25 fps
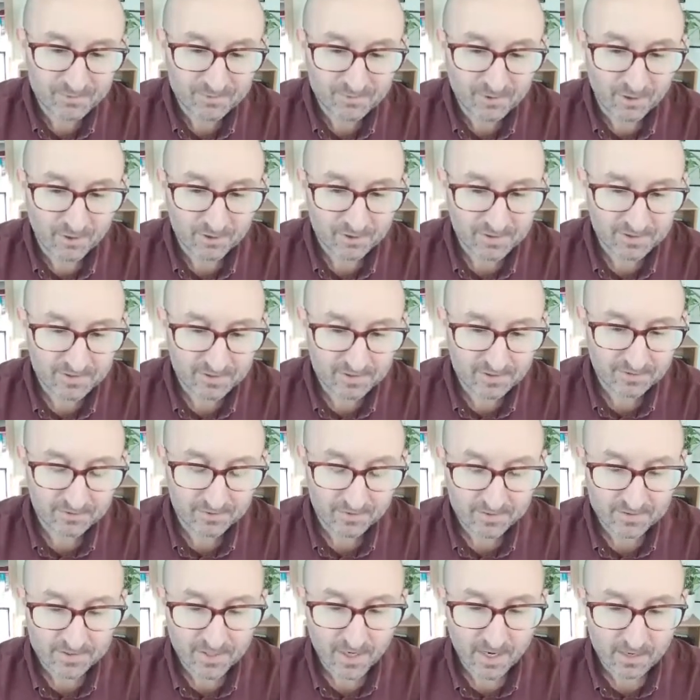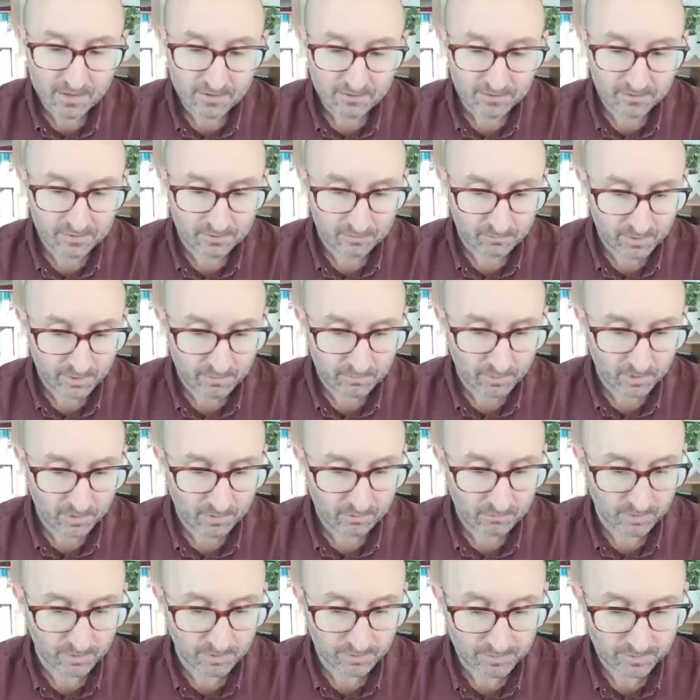Scotland is the charity that we
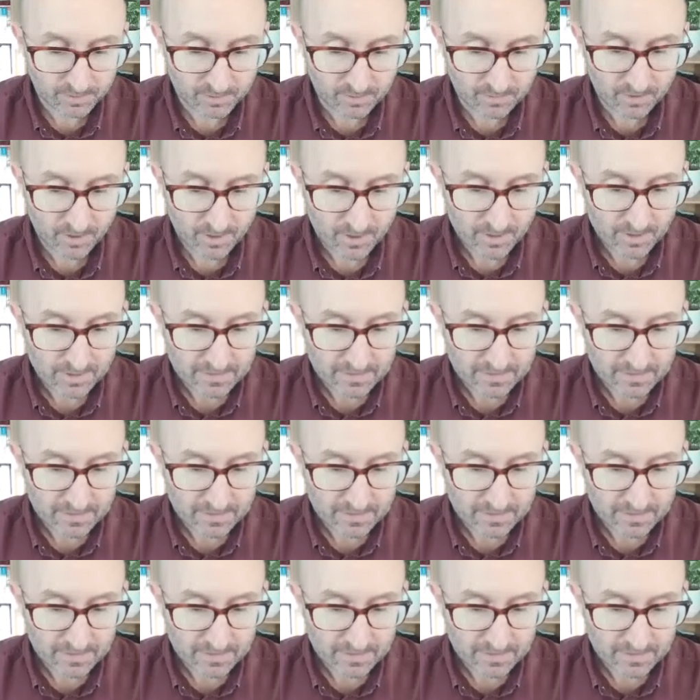work with, and